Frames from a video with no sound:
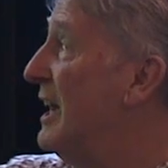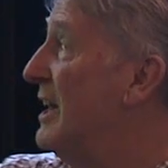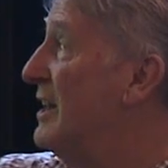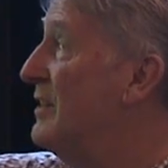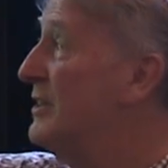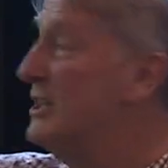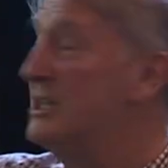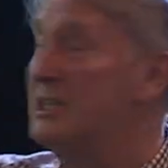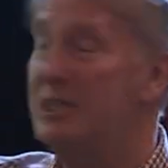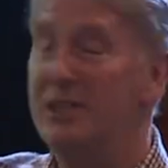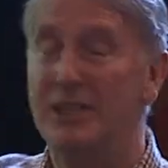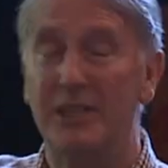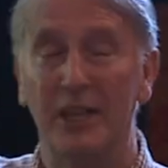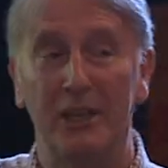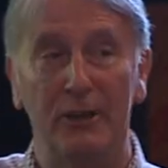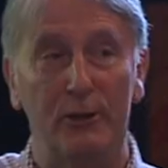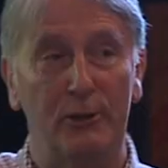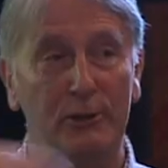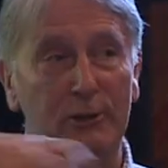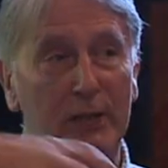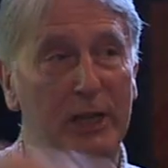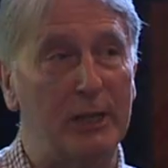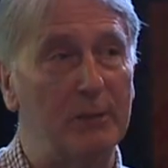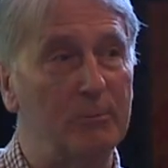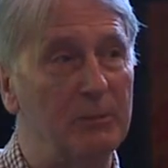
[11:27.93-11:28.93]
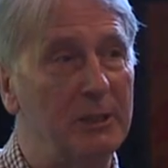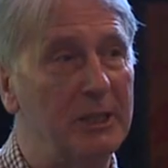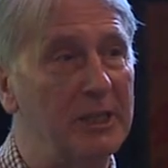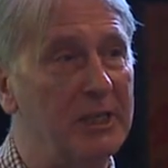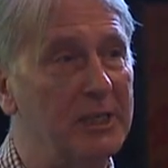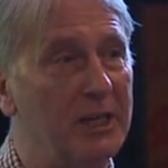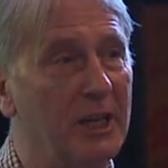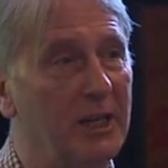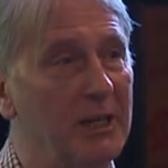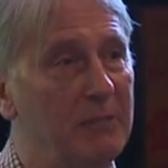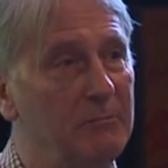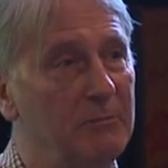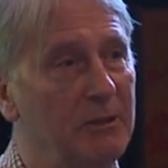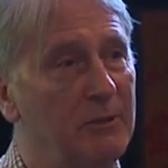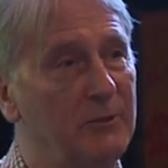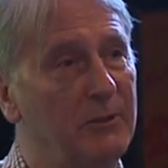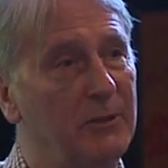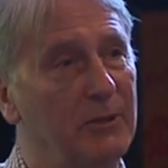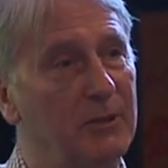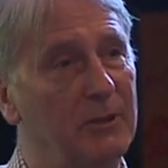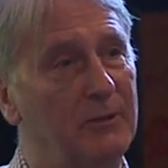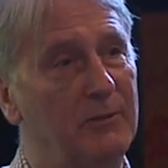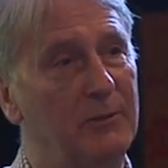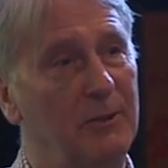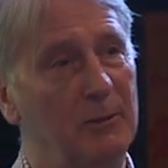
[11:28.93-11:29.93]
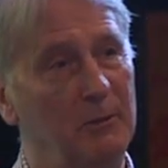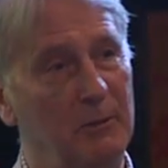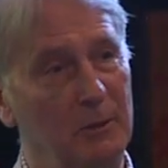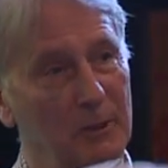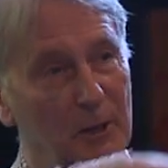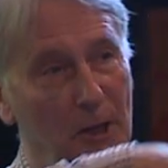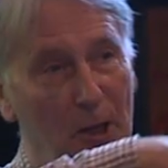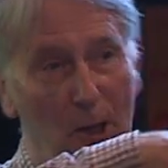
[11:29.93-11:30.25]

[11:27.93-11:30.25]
this is an incredible indictment for